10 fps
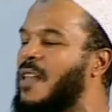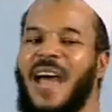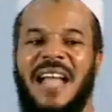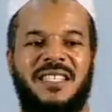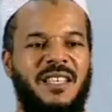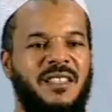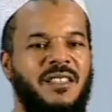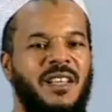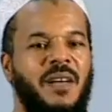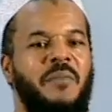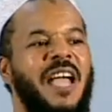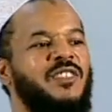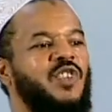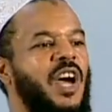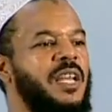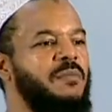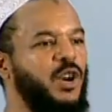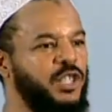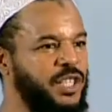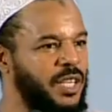That is based on
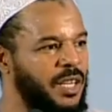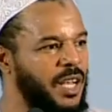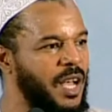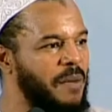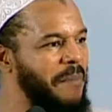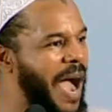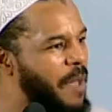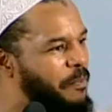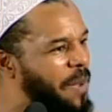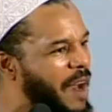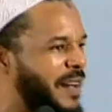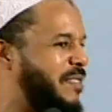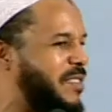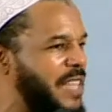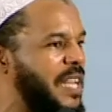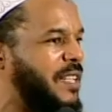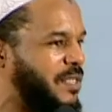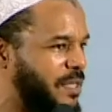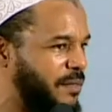emotion. My parents did it.